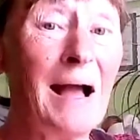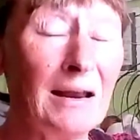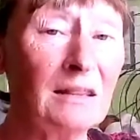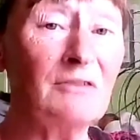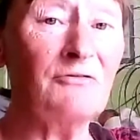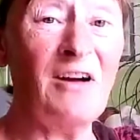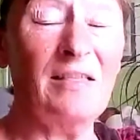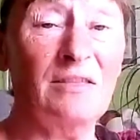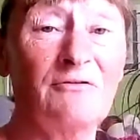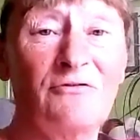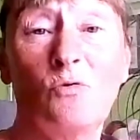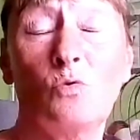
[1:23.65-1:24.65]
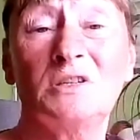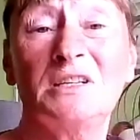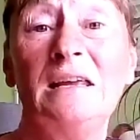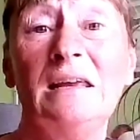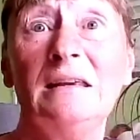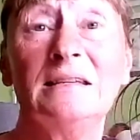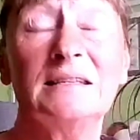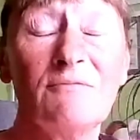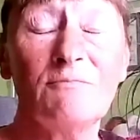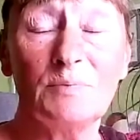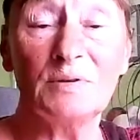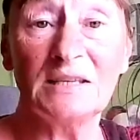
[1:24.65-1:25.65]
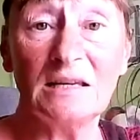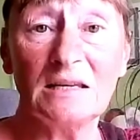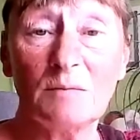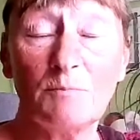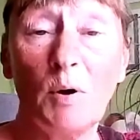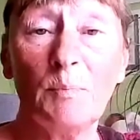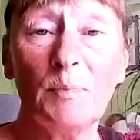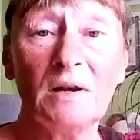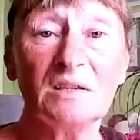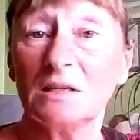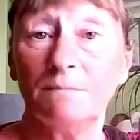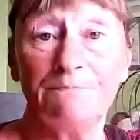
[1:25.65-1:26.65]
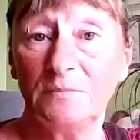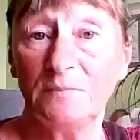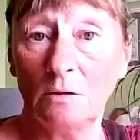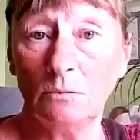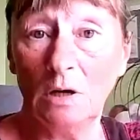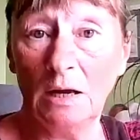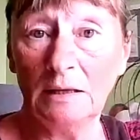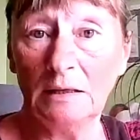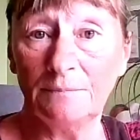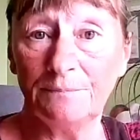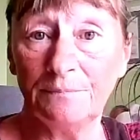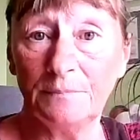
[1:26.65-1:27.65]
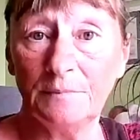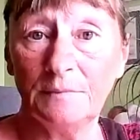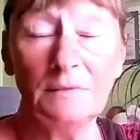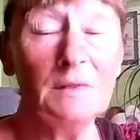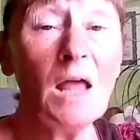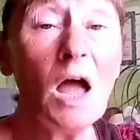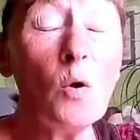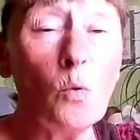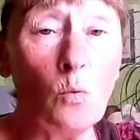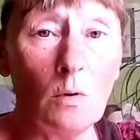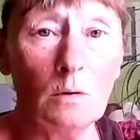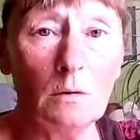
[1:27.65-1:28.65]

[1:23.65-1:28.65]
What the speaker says: out of the fact that 47% of the populace don't like them? No.